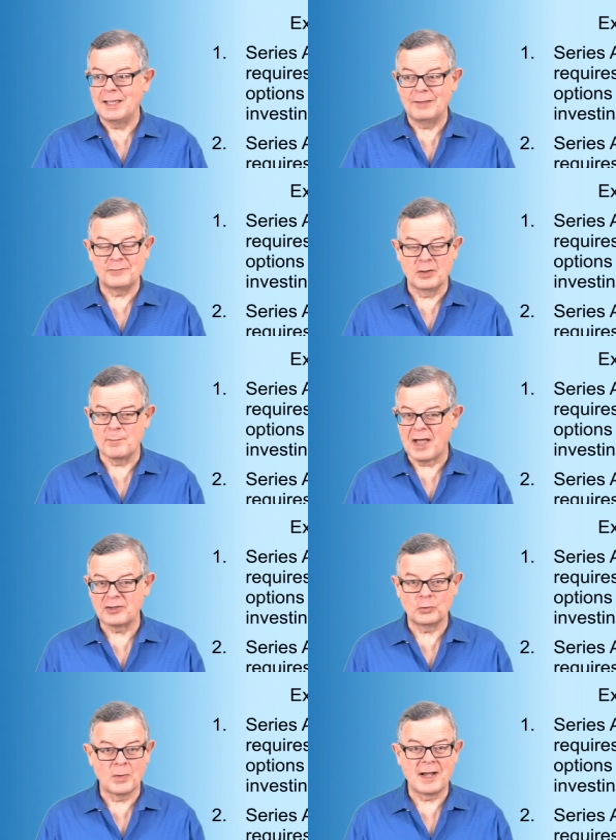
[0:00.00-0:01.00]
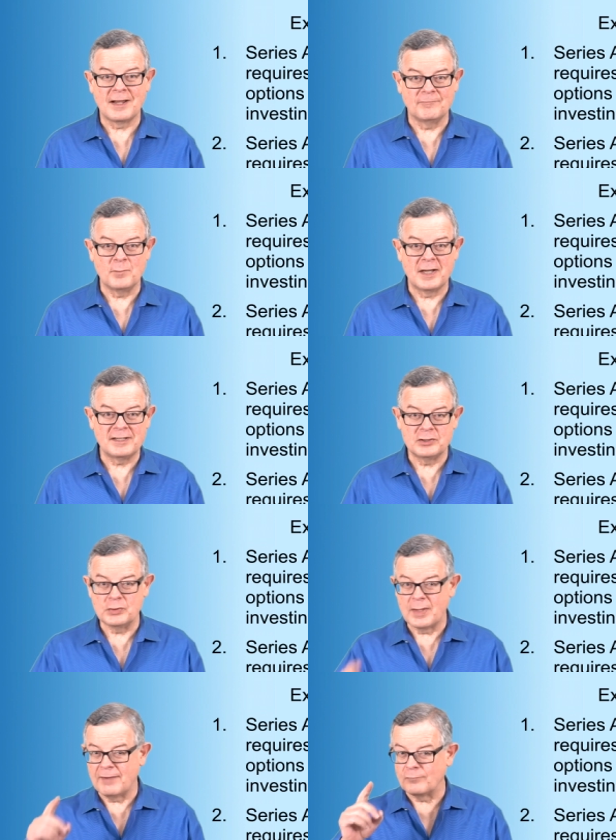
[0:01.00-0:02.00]
If you're about to run out of money and
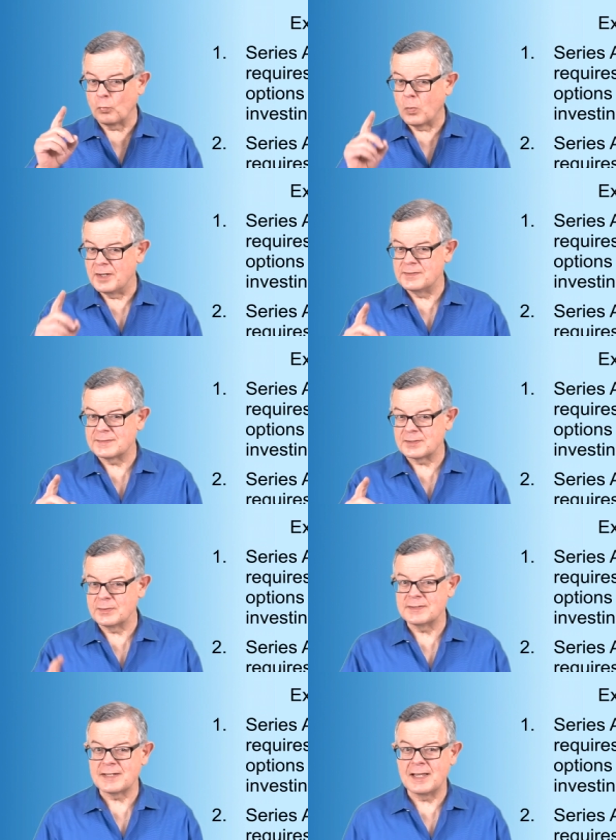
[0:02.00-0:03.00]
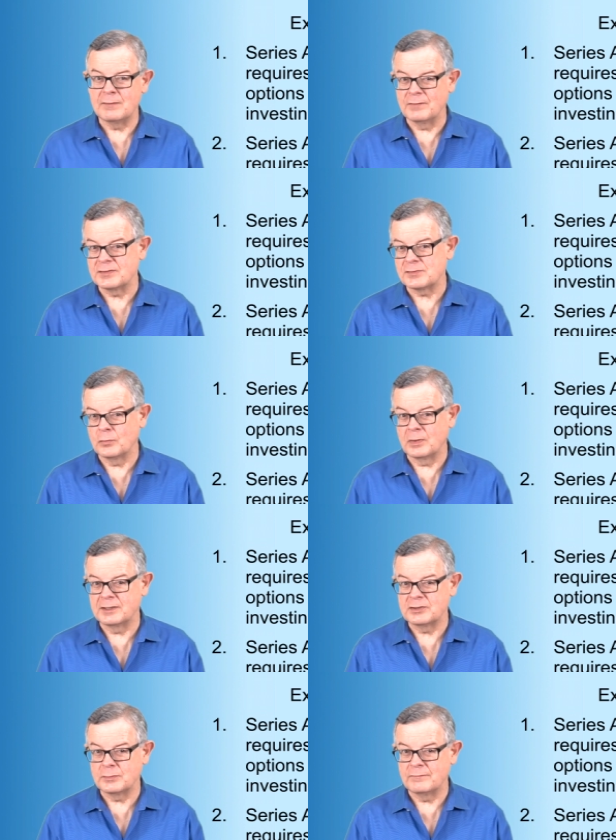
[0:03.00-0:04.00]
you have one Series A investor
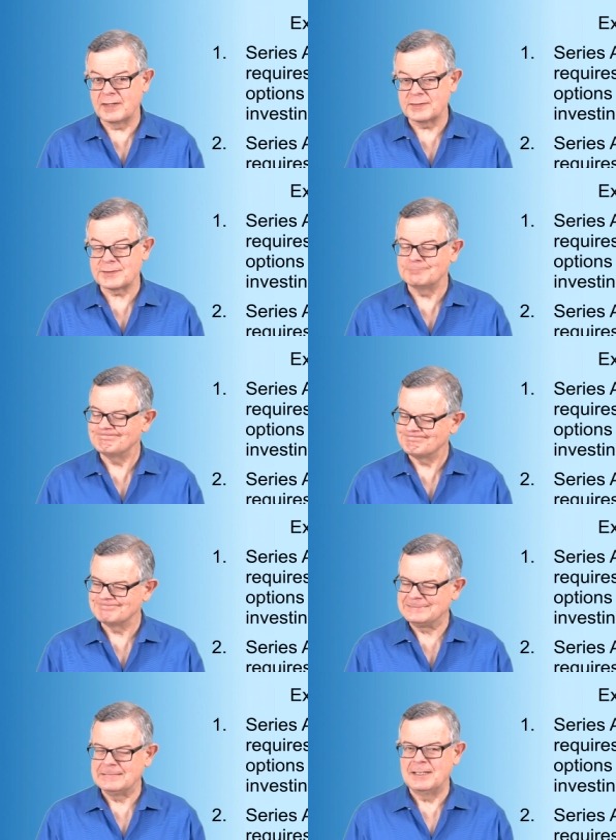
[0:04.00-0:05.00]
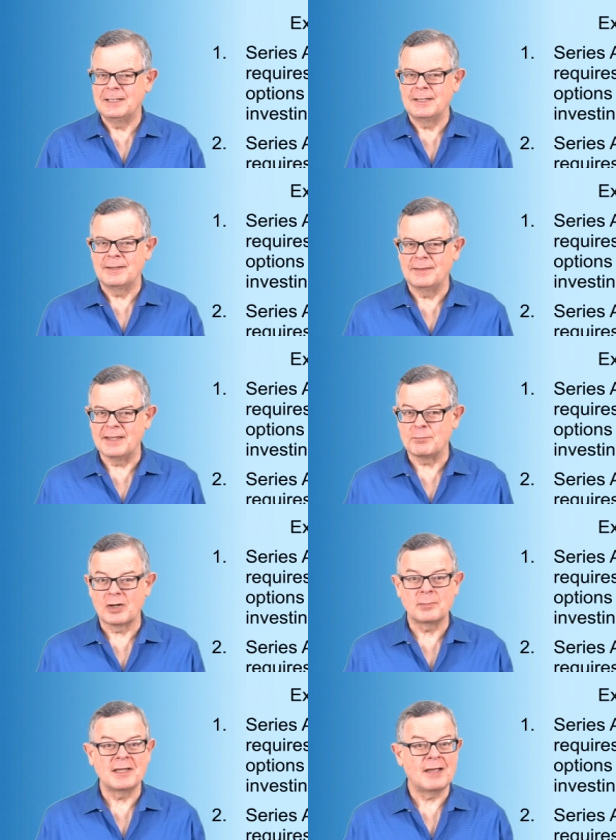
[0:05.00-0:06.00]
willing to invest, they
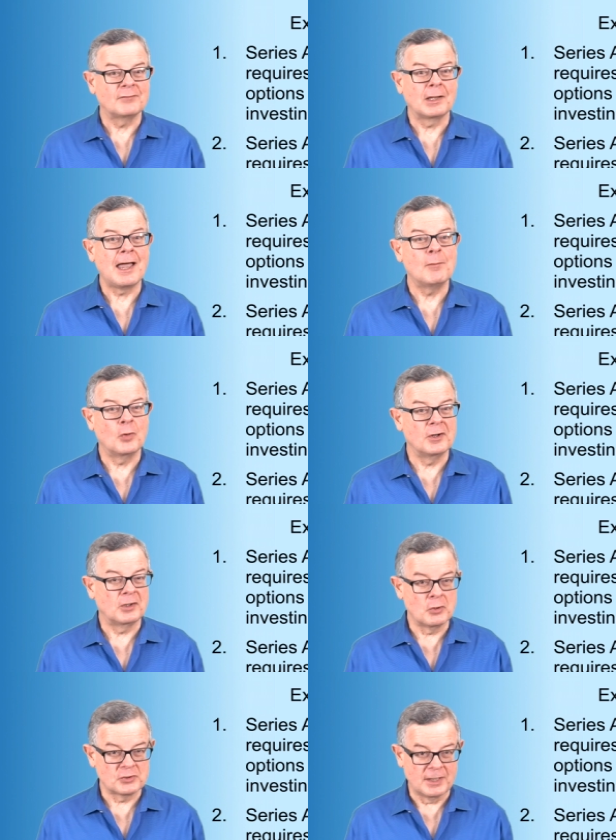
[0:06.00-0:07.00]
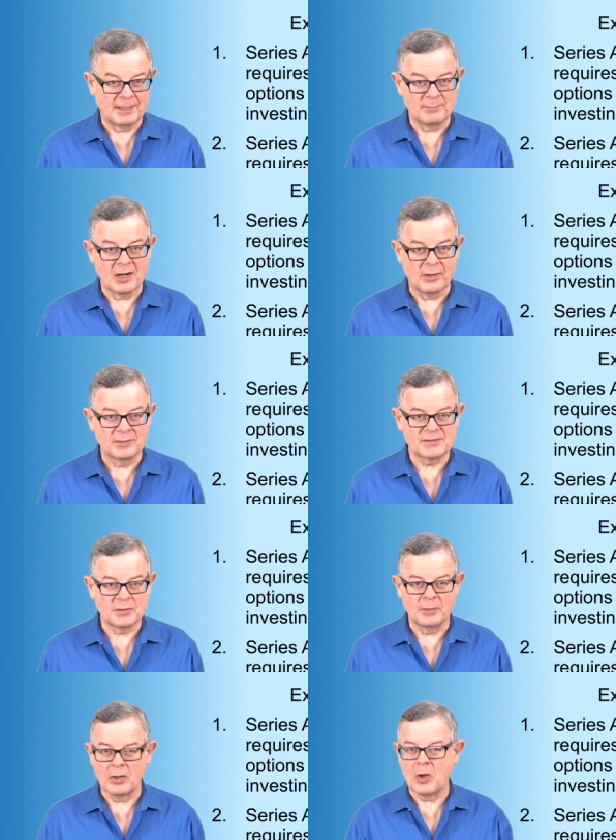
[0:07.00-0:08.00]
probably have a lot more negotiating power.
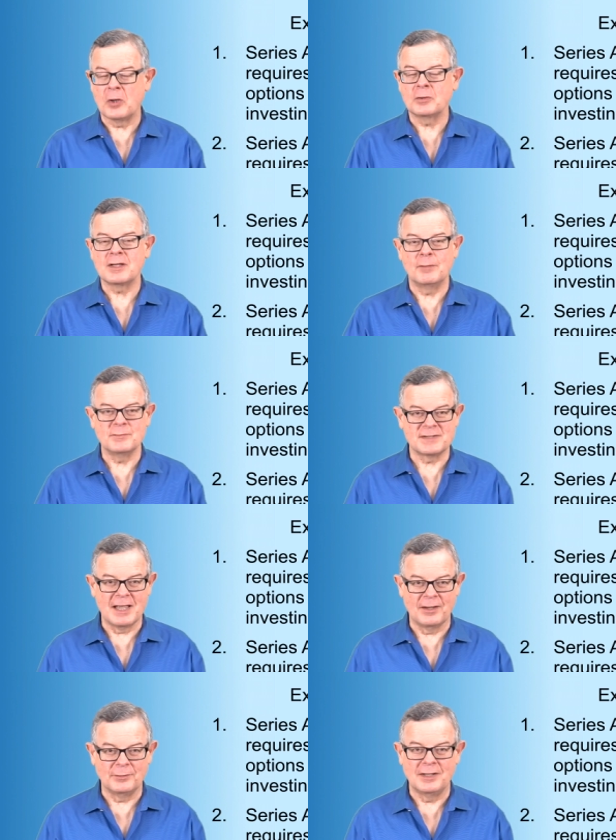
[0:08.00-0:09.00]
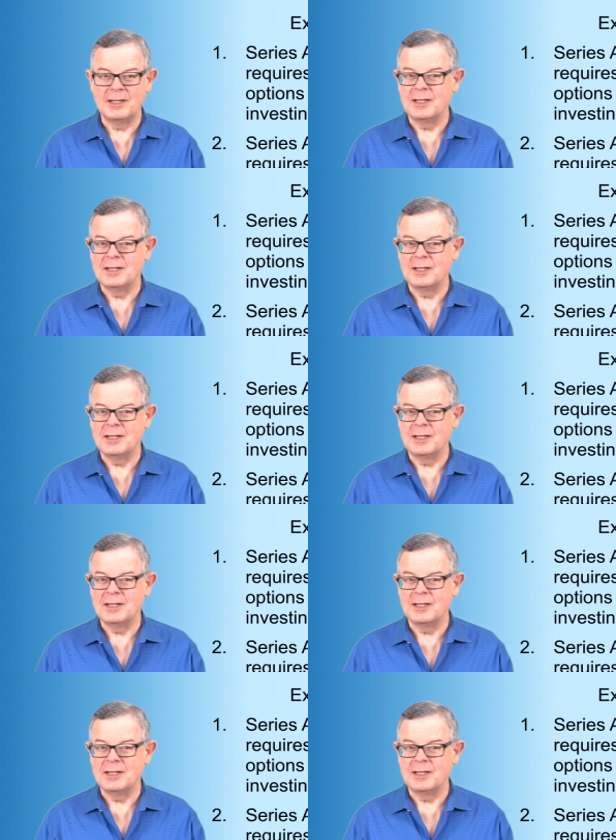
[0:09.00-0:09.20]
So it all comes down